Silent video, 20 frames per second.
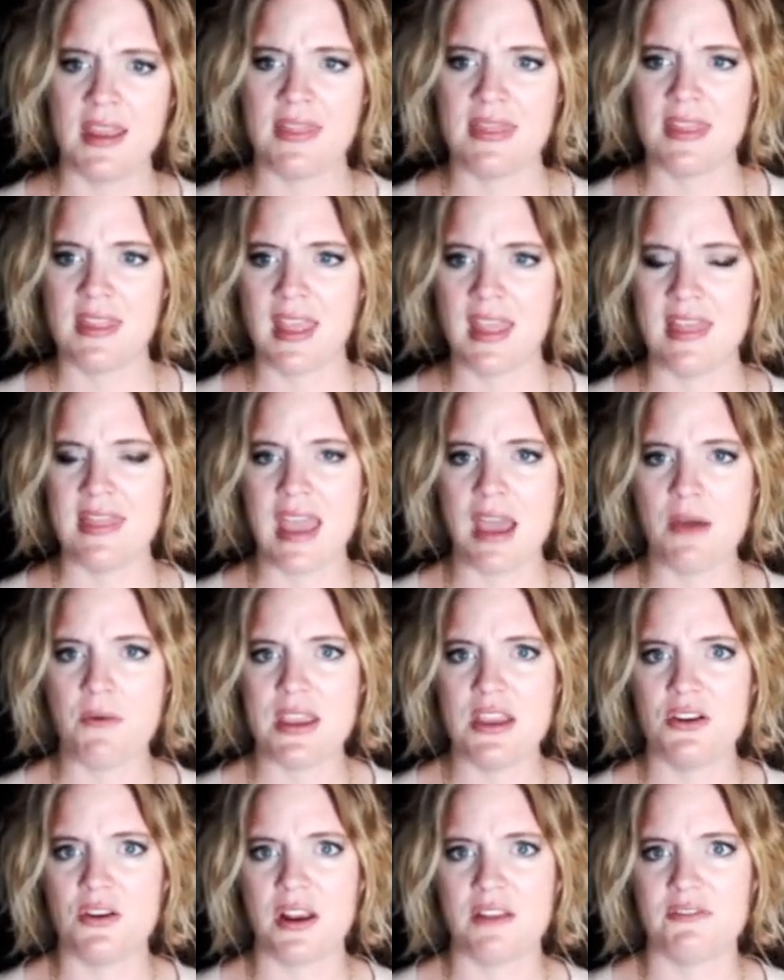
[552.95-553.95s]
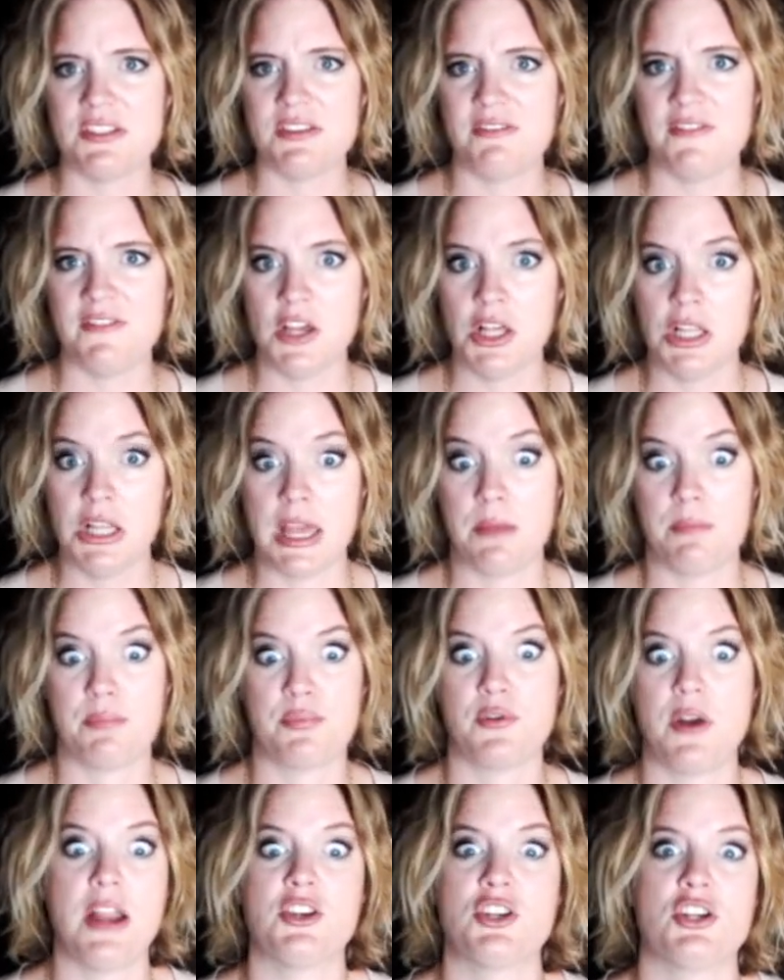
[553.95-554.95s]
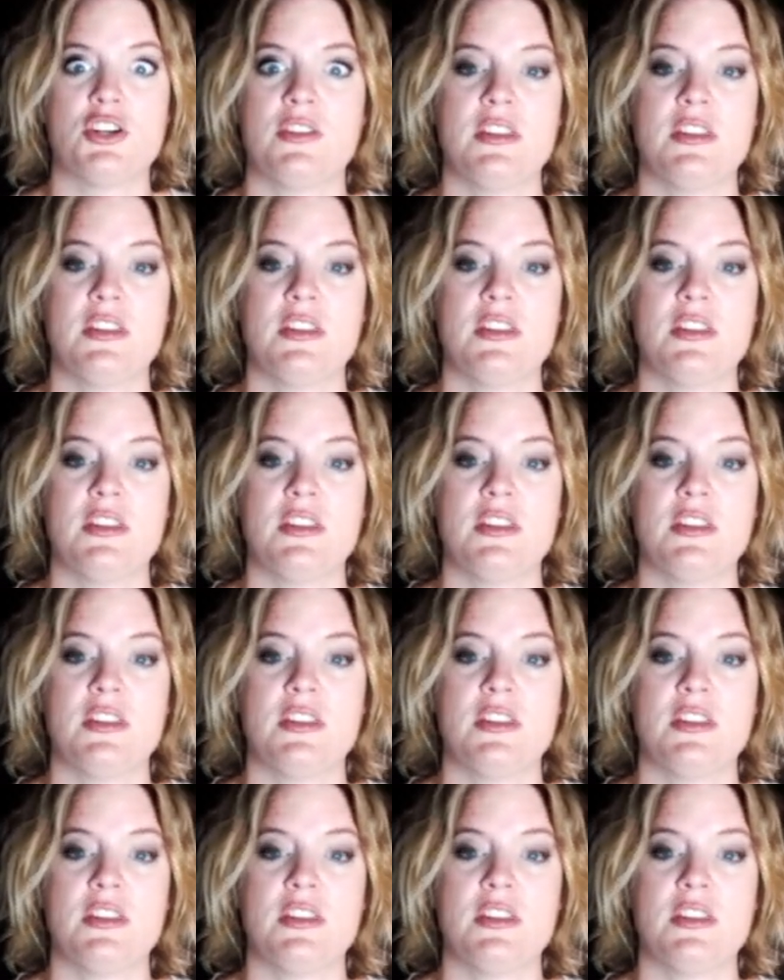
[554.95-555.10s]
and that way you don't have to feel like pressure